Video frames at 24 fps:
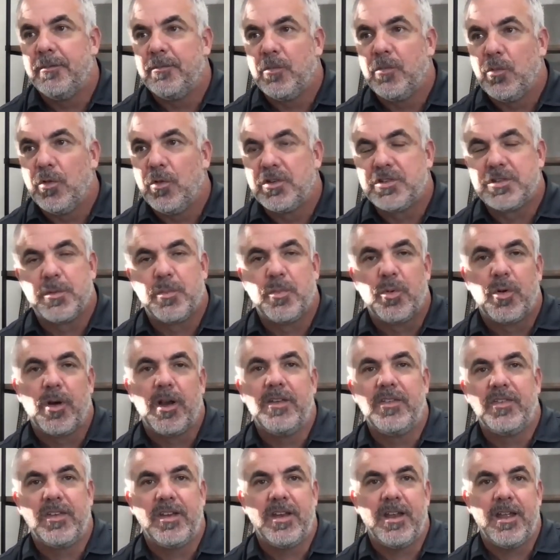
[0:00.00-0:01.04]
was the
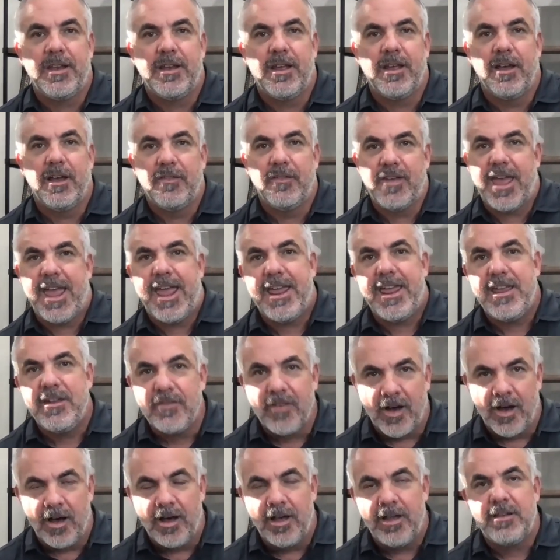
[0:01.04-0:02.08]
president of
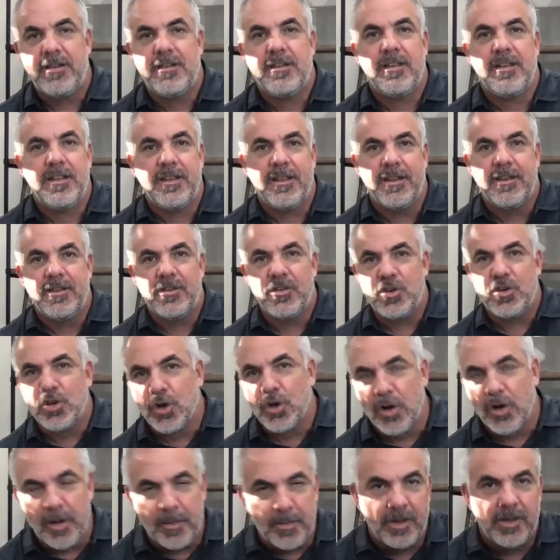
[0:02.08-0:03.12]
Avon in
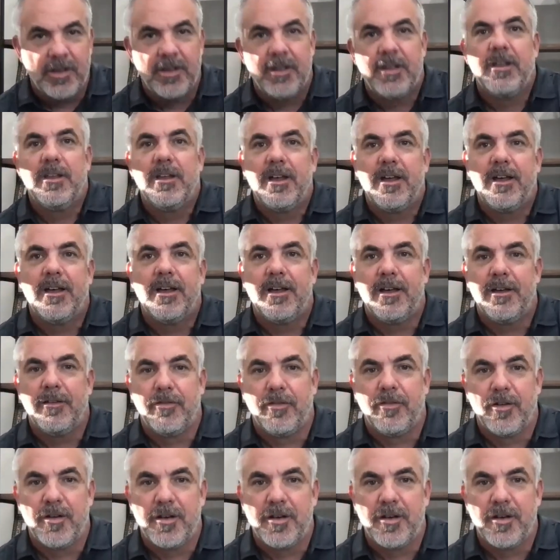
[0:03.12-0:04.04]
Europe for a